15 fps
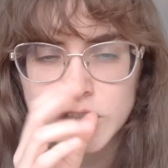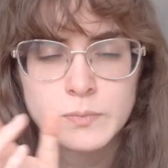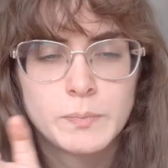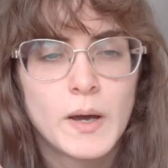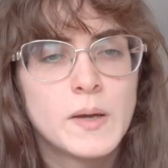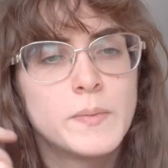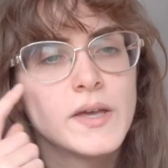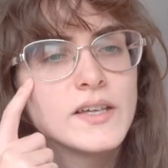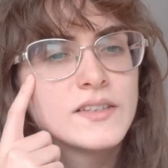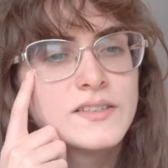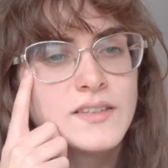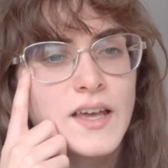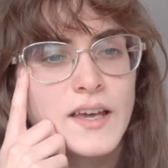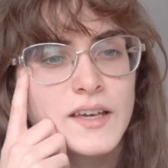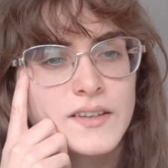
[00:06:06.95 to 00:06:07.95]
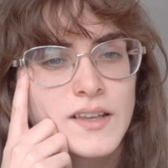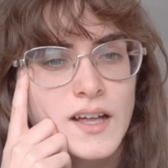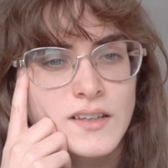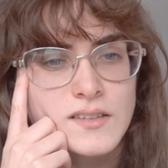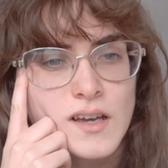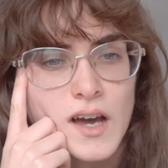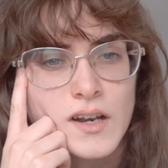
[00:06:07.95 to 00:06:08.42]
just by being sick, and
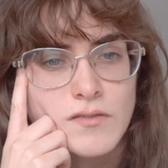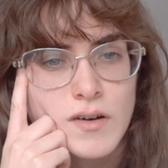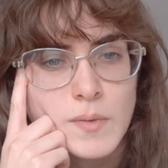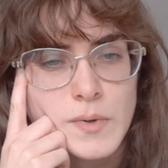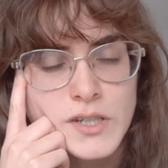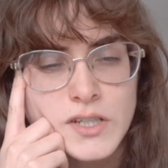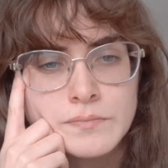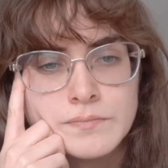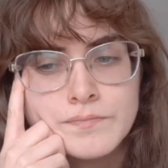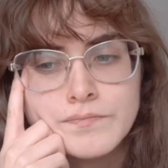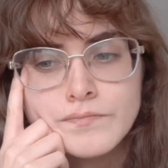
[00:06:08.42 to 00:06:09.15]
that's kind of rubbish.